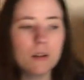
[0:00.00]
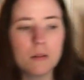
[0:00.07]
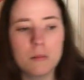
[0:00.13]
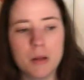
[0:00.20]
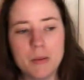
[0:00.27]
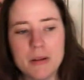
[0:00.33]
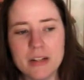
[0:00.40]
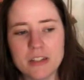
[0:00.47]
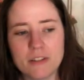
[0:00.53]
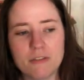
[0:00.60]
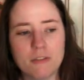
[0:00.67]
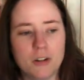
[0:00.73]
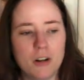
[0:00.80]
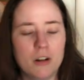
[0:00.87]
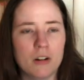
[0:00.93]
Maybe that's a
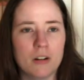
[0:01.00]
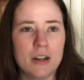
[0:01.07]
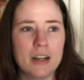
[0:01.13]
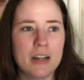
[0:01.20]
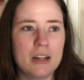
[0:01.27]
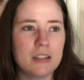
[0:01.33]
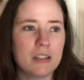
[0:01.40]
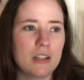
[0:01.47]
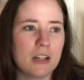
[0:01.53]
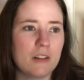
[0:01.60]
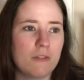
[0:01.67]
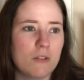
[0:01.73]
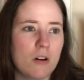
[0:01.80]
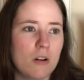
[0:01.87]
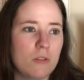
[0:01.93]
frog. It kind of sounds like a
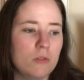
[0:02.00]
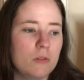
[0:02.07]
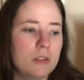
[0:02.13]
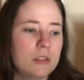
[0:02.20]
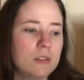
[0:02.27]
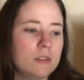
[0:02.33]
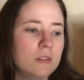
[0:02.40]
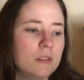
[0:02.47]
frog noise.